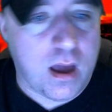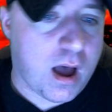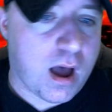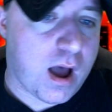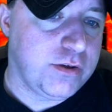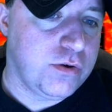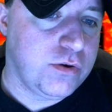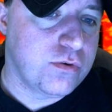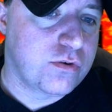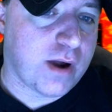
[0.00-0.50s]

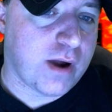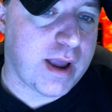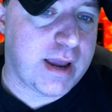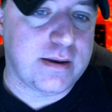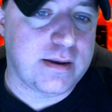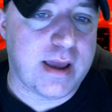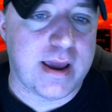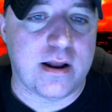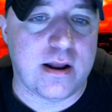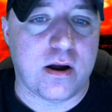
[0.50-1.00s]
Ukraine,
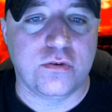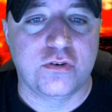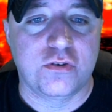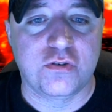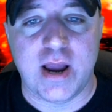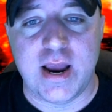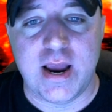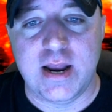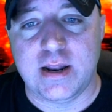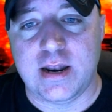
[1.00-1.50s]
NATO,
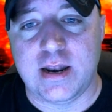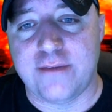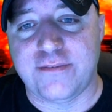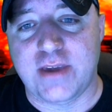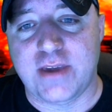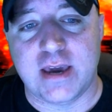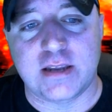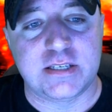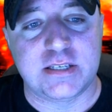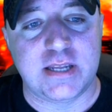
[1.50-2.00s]
trade, and
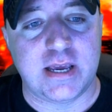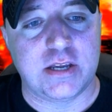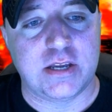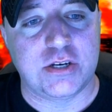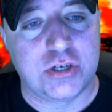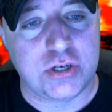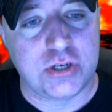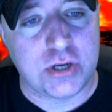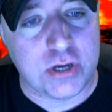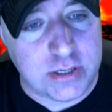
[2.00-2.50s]
Afghanistan
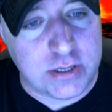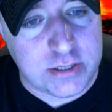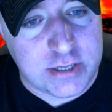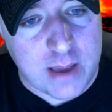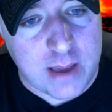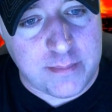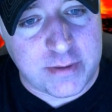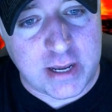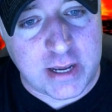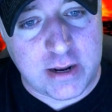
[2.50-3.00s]
should
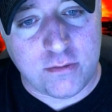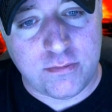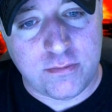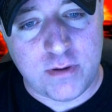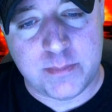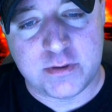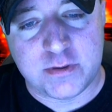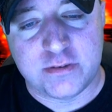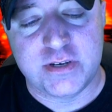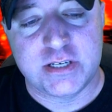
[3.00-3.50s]
dominate
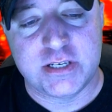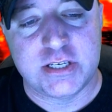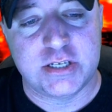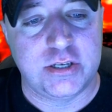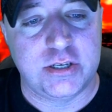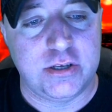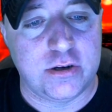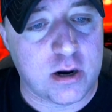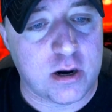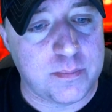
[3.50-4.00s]
Obama's visit
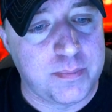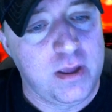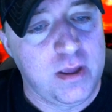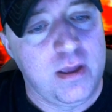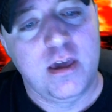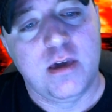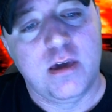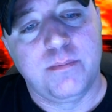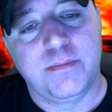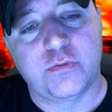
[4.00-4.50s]
to Europe.
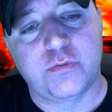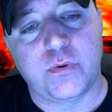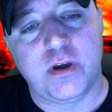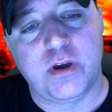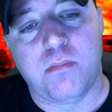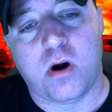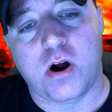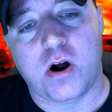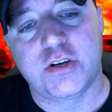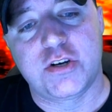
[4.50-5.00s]
Between
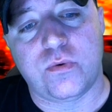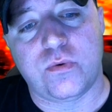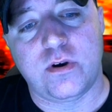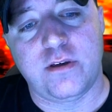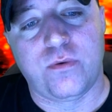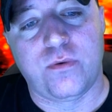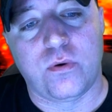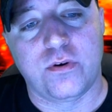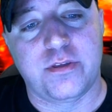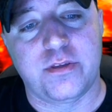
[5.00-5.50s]
March
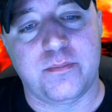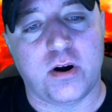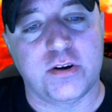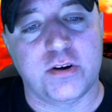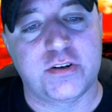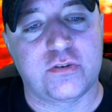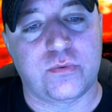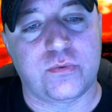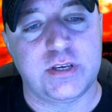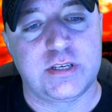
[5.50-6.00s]
24th and March
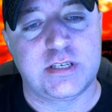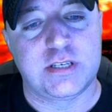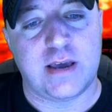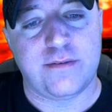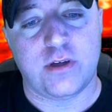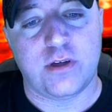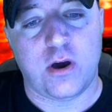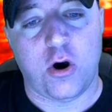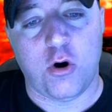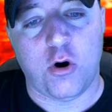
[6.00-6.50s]

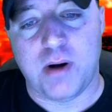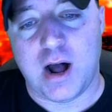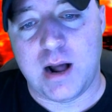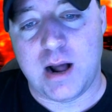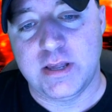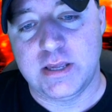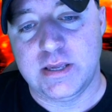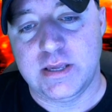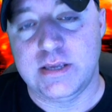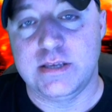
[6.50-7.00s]
27th,
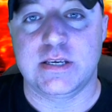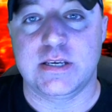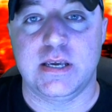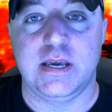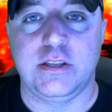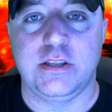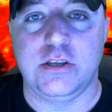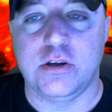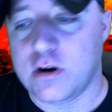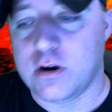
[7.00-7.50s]
Obama is
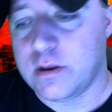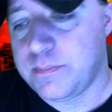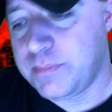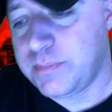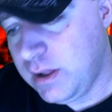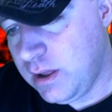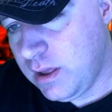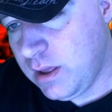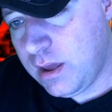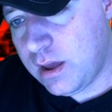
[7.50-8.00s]
in Europe
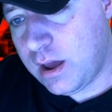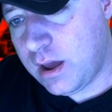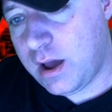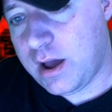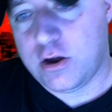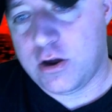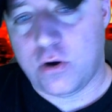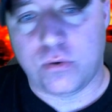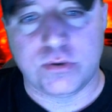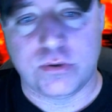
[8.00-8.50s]

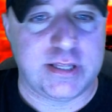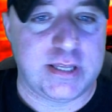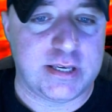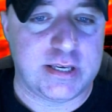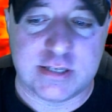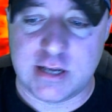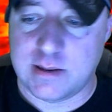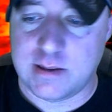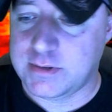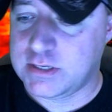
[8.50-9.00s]
going to these
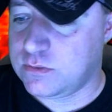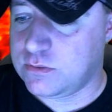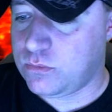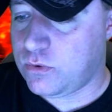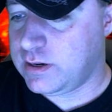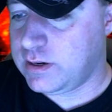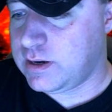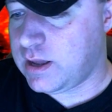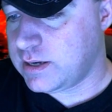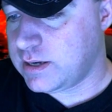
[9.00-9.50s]
summits and
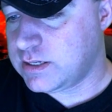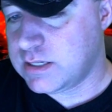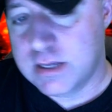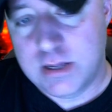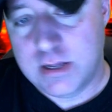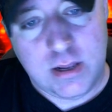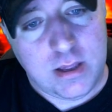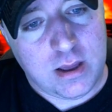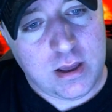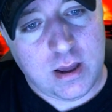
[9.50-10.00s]
whatnot.
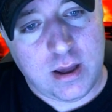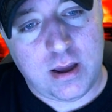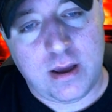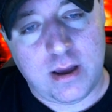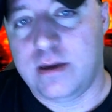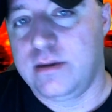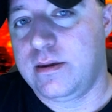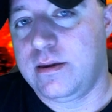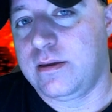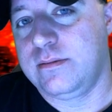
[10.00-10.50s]

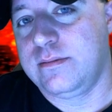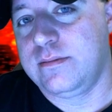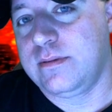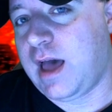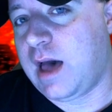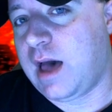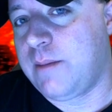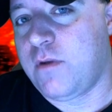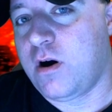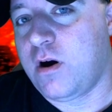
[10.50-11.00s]

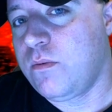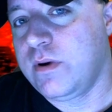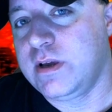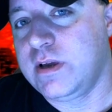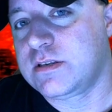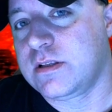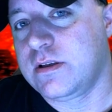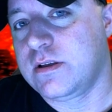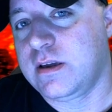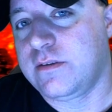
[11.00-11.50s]
I'm
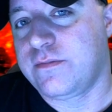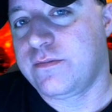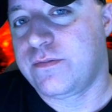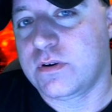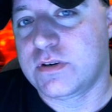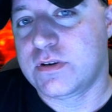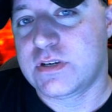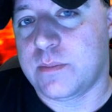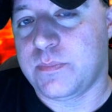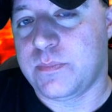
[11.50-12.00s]
always looking
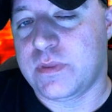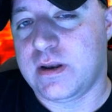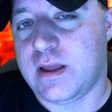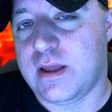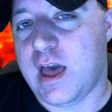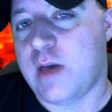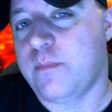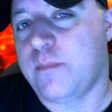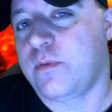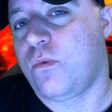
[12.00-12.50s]
for something to
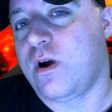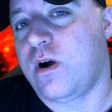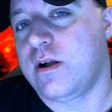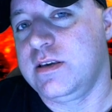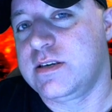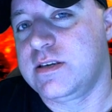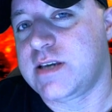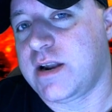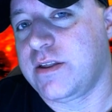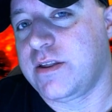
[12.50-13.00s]
happen while
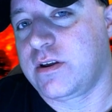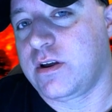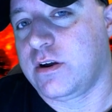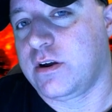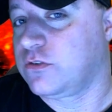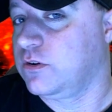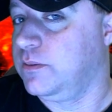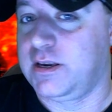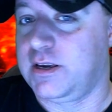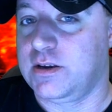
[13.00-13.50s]
he's out of the
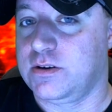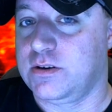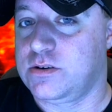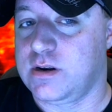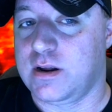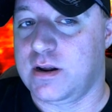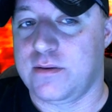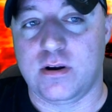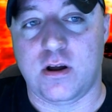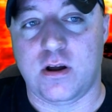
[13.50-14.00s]
country because you
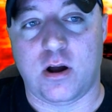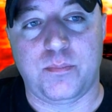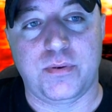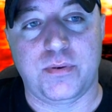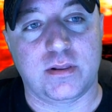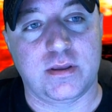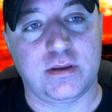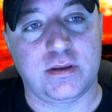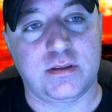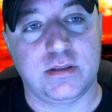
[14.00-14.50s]
never know. I'll put
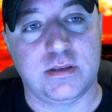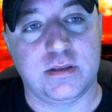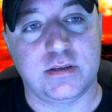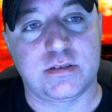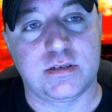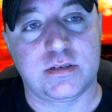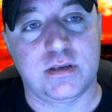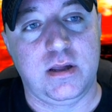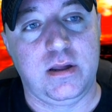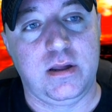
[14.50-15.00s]
a link to
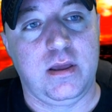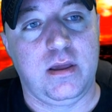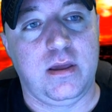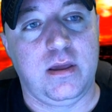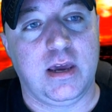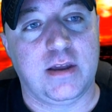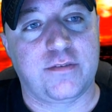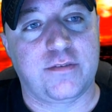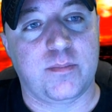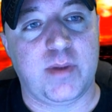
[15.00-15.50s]
this
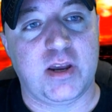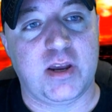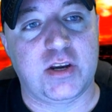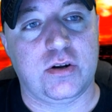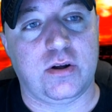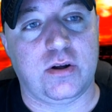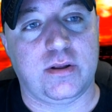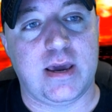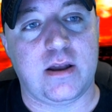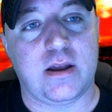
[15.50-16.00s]

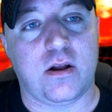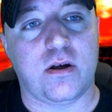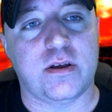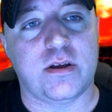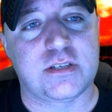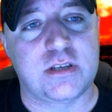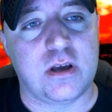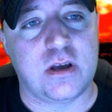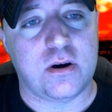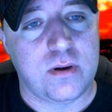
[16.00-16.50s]
information on that.
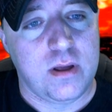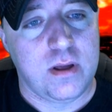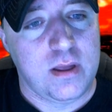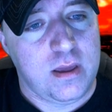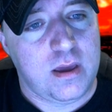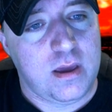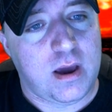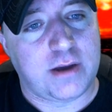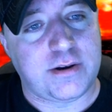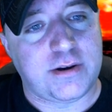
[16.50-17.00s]
Also,
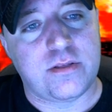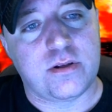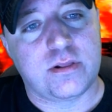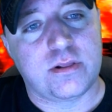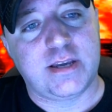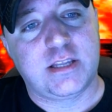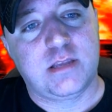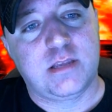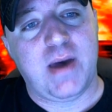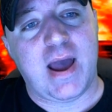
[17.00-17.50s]
another
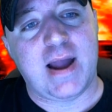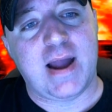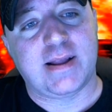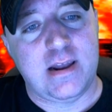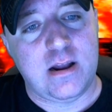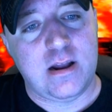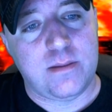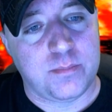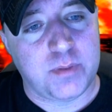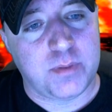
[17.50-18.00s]
link to back
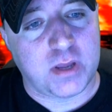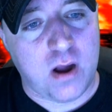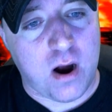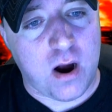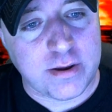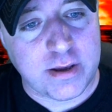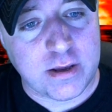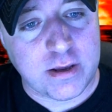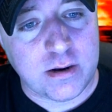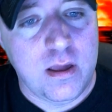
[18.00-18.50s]
that up from The
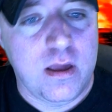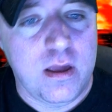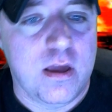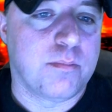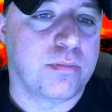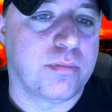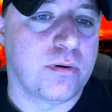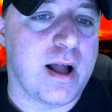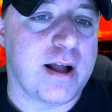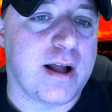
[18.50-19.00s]
Guardian.
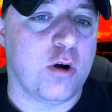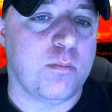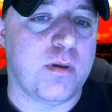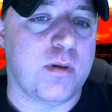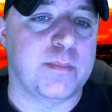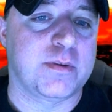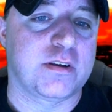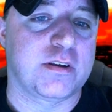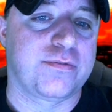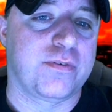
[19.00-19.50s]
Barack
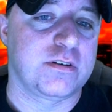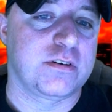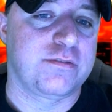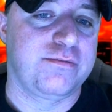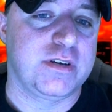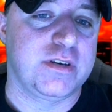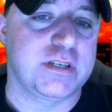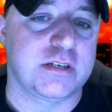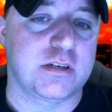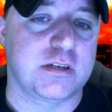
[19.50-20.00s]
Obama's first
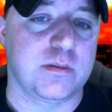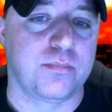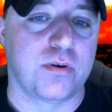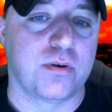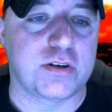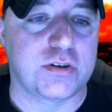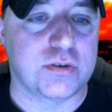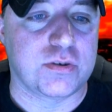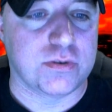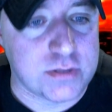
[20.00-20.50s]
visit to
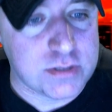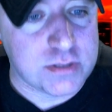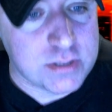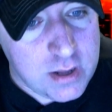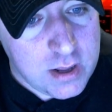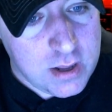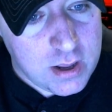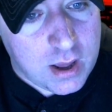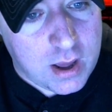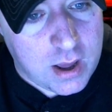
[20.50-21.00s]
Brussels
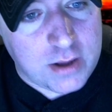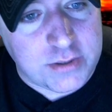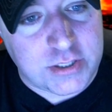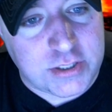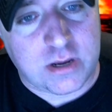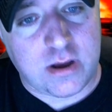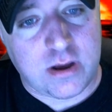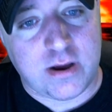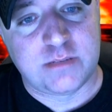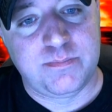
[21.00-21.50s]
to
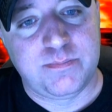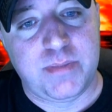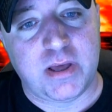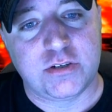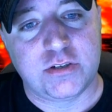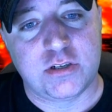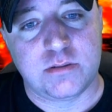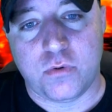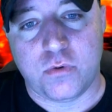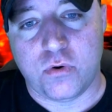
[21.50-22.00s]
cost
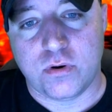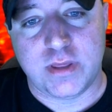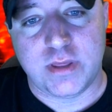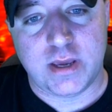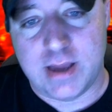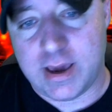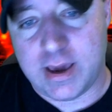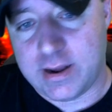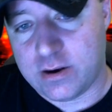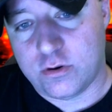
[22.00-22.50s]
Belgium more
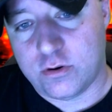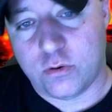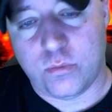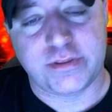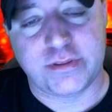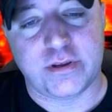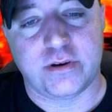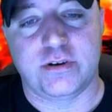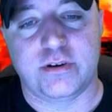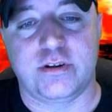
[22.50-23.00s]
than, I don't know what
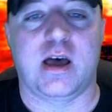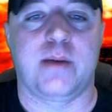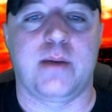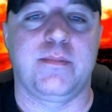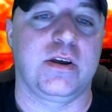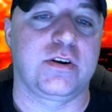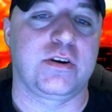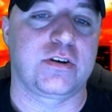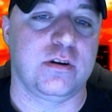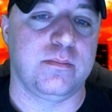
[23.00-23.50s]
their
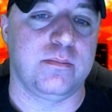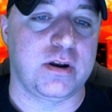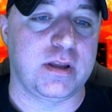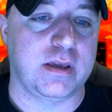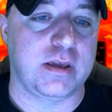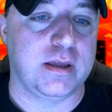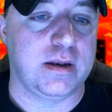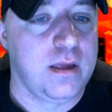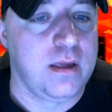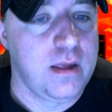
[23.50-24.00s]
denomination of
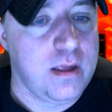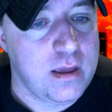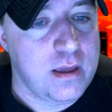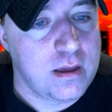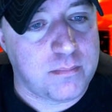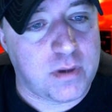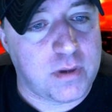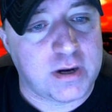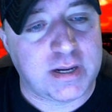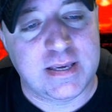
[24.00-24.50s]

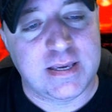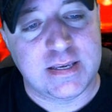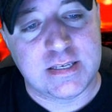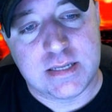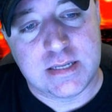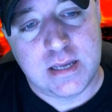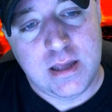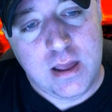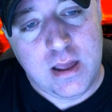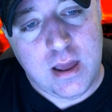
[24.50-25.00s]
money
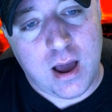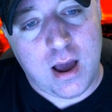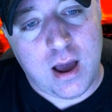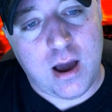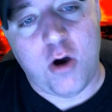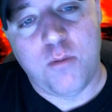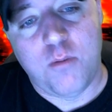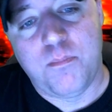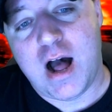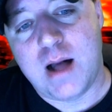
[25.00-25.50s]
is.
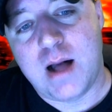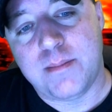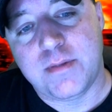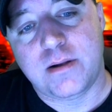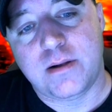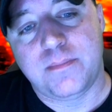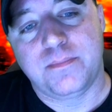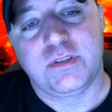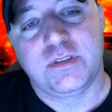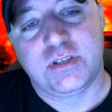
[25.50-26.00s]

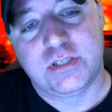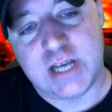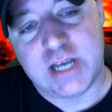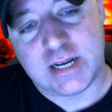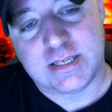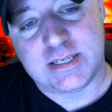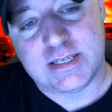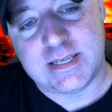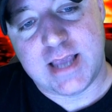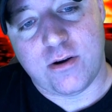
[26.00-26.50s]
Obama, check
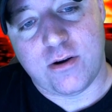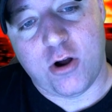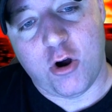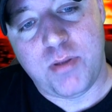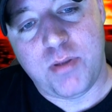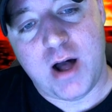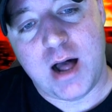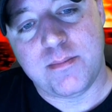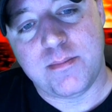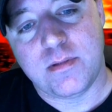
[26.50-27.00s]
this out.
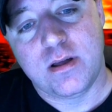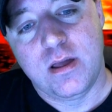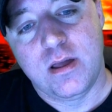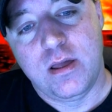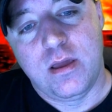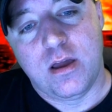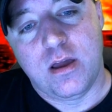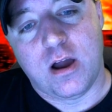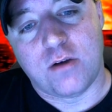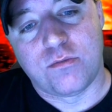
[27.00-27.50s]
Obama
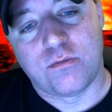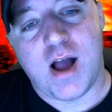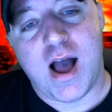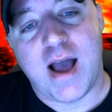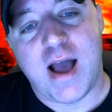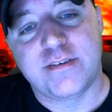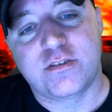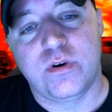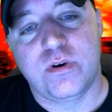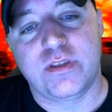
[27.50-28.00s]

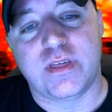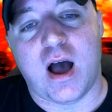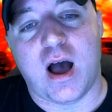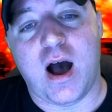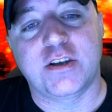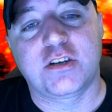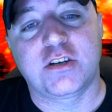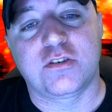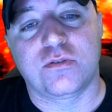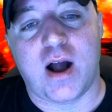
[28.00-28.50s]
arrives with
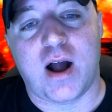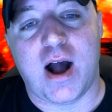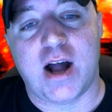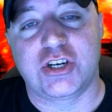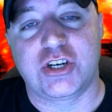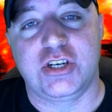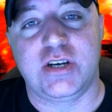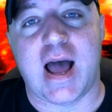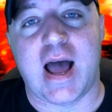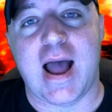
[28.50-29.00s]

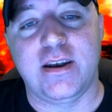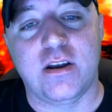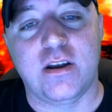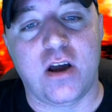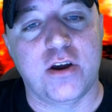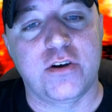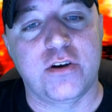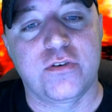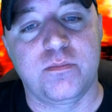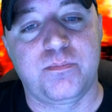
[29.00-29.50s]
entourage,
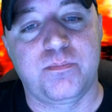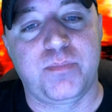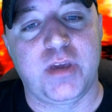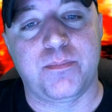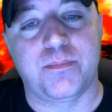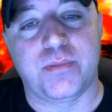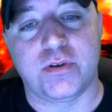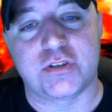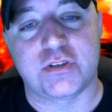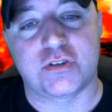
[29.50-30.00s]
900
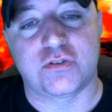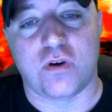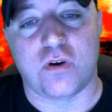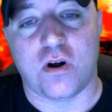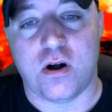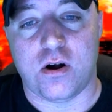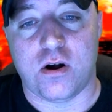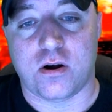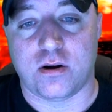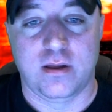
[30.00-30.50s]
people
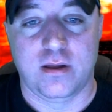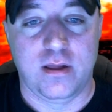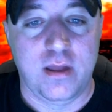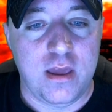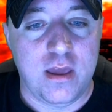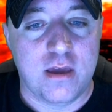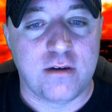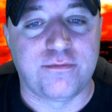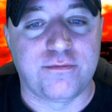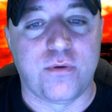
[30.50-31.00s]
strong,
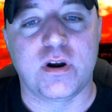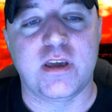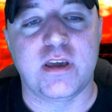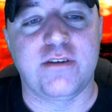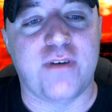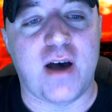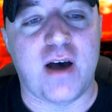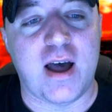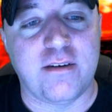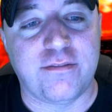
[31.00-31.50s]

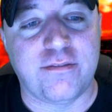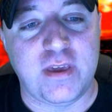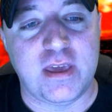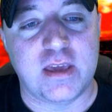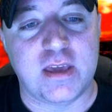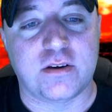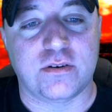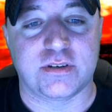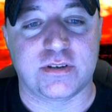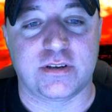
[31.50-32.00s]
45
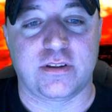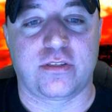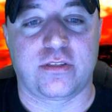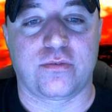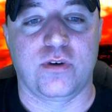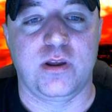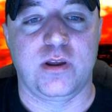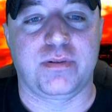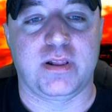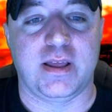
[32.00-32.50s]
vehicles and
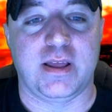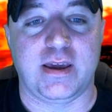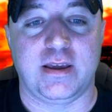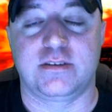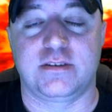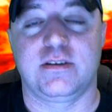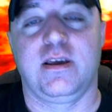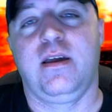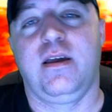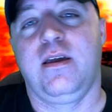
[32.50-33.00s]
3
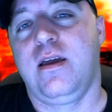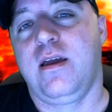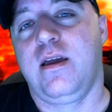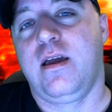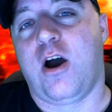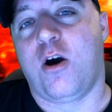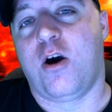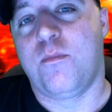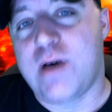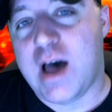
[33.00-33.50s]
planes.
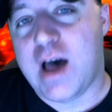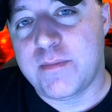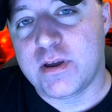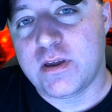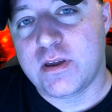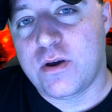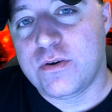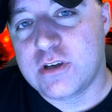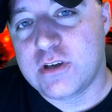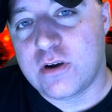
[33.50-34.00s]
Obama
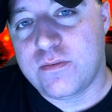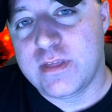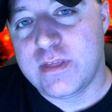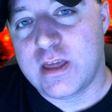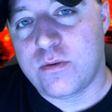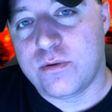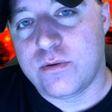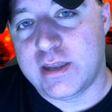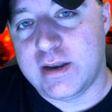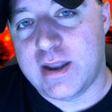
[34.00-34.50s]
goes over there
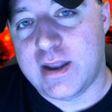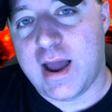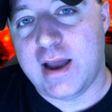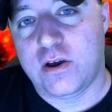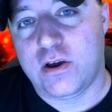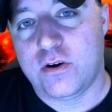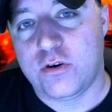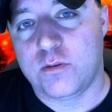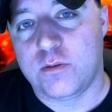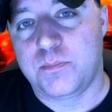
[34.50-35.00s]
with a
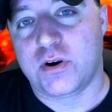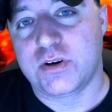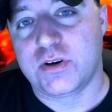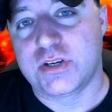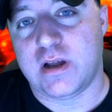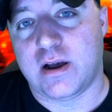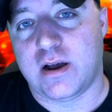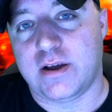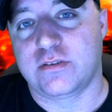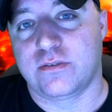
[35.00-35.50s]

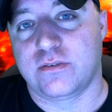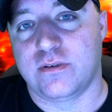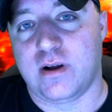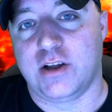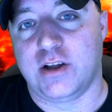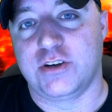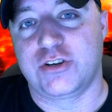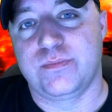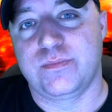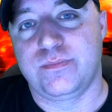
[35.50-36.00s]
900-person
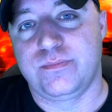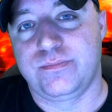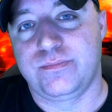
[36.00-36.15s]
entourage.